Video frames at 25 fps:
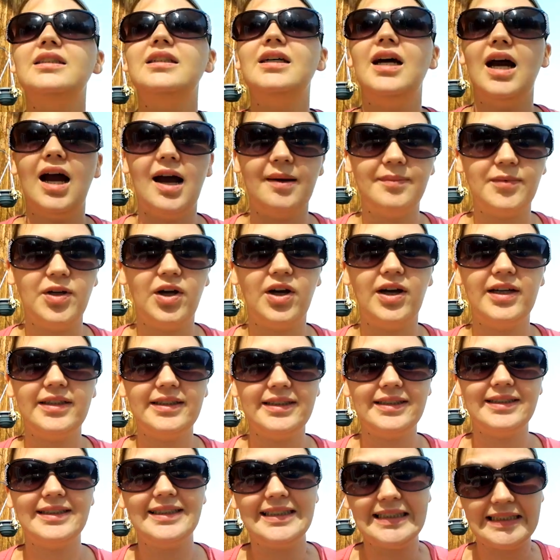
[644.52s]
I'm
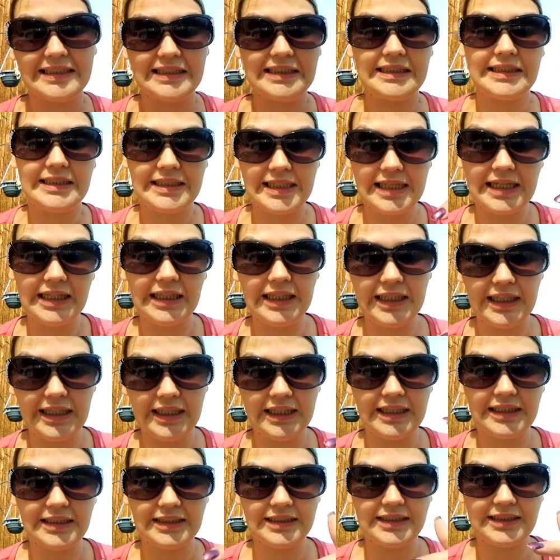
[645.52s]
not
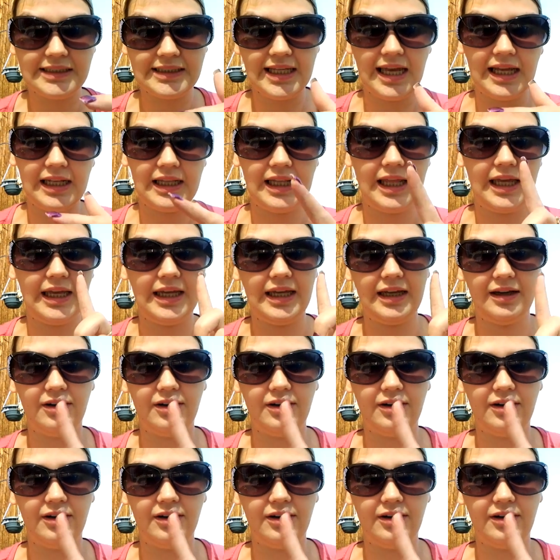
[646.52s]
stealing satellite